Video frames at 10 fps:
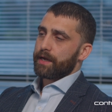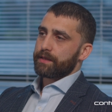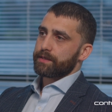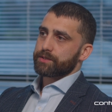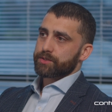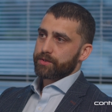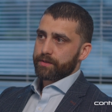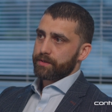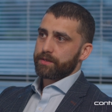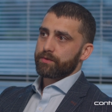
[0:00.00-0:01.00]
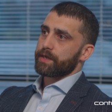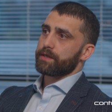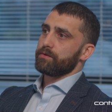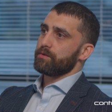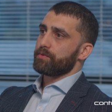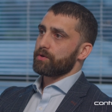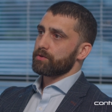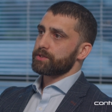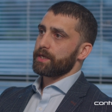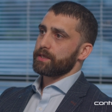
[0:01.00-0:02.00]
and then suddenly you'll get a new
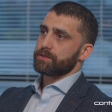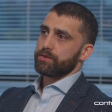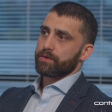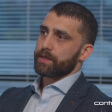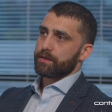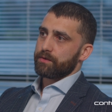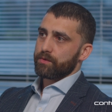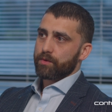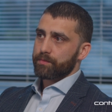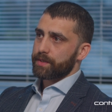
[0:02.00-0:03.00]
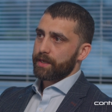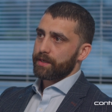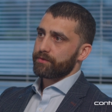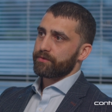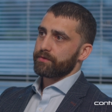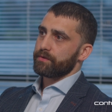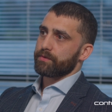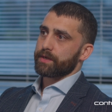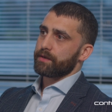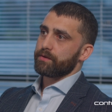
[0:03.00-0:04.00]
project, you'll get a new update, you'll
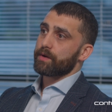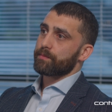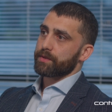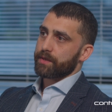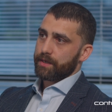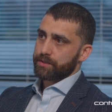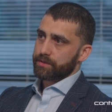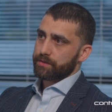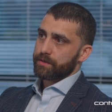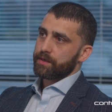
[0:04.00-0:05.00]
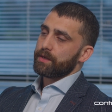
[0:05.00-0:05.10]
get a new application,